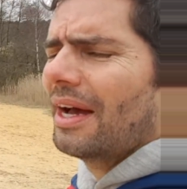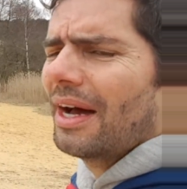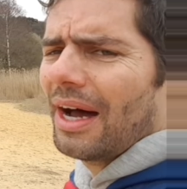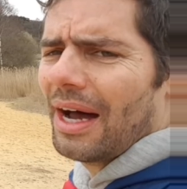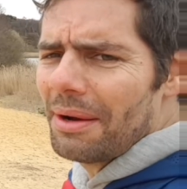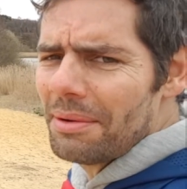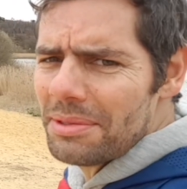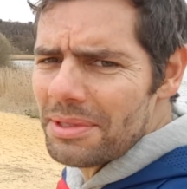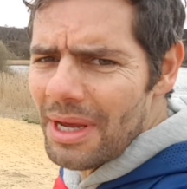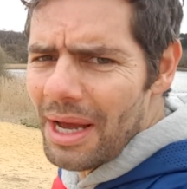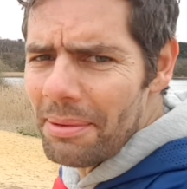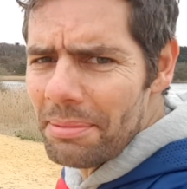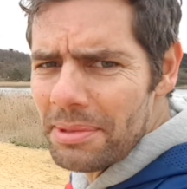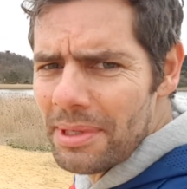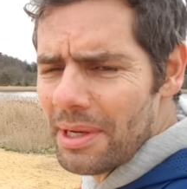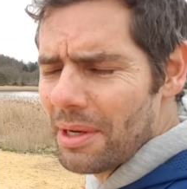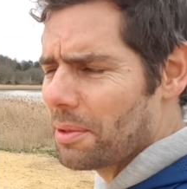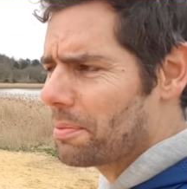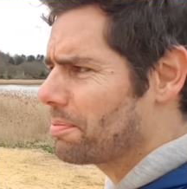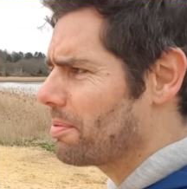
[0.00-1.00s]
I was up
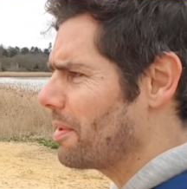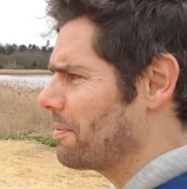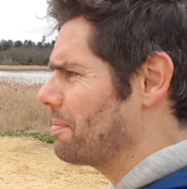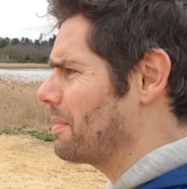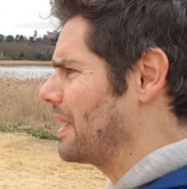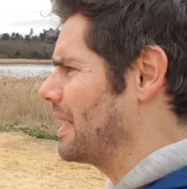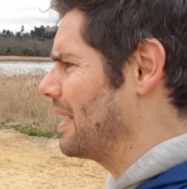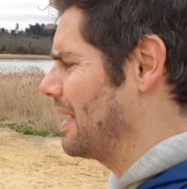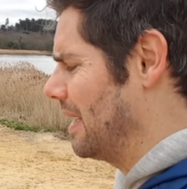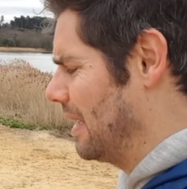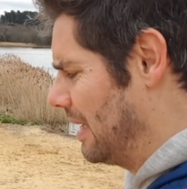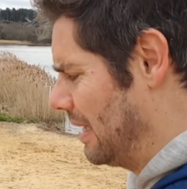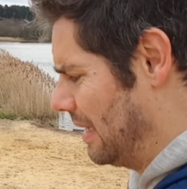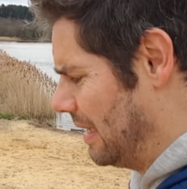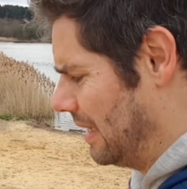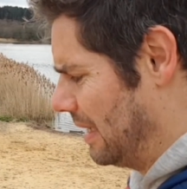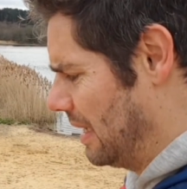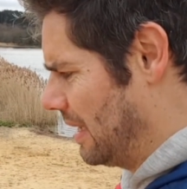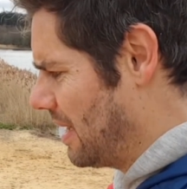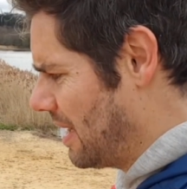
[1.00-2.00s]
till probably,
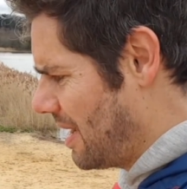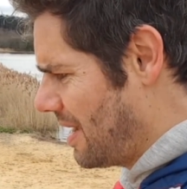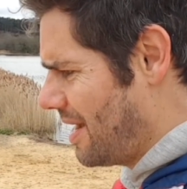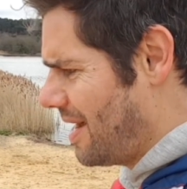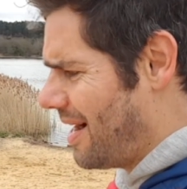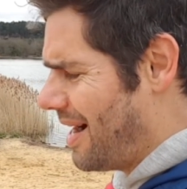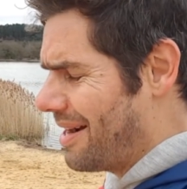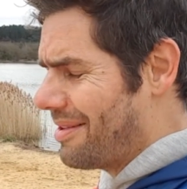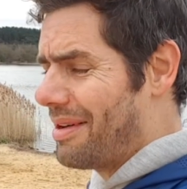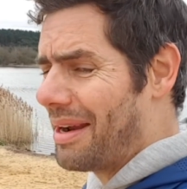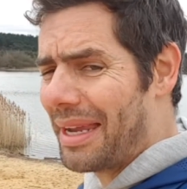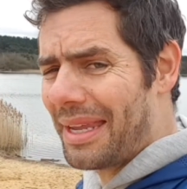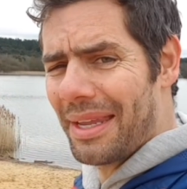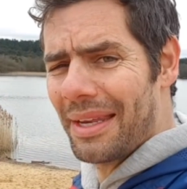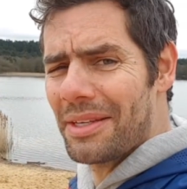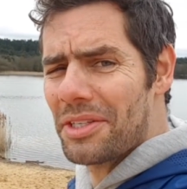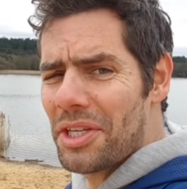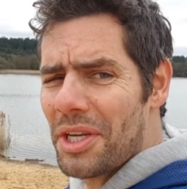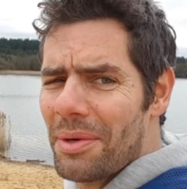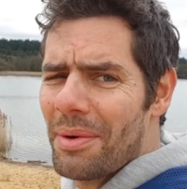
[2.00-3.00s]
I
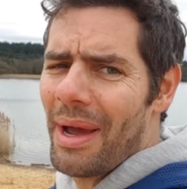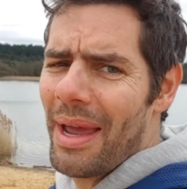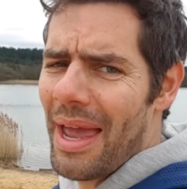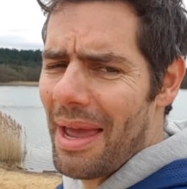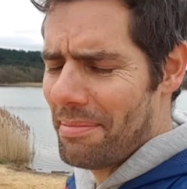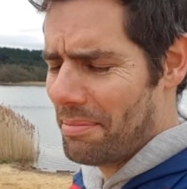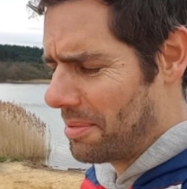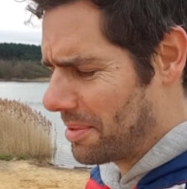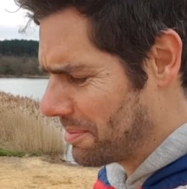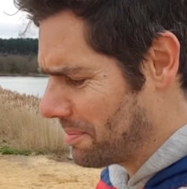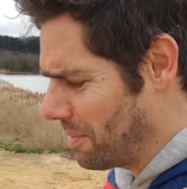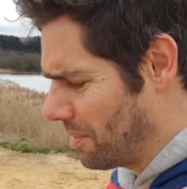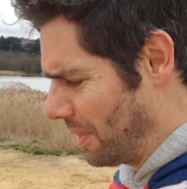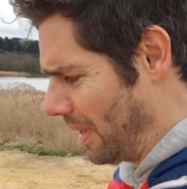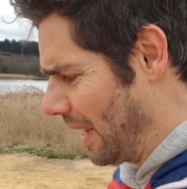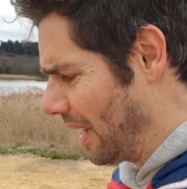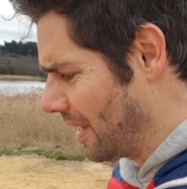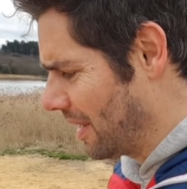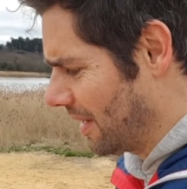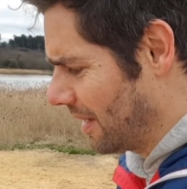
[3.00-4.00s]
reckon, 2 a.m. this
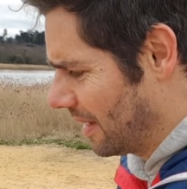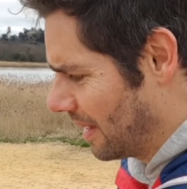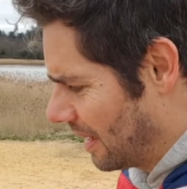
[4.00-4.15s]
morning.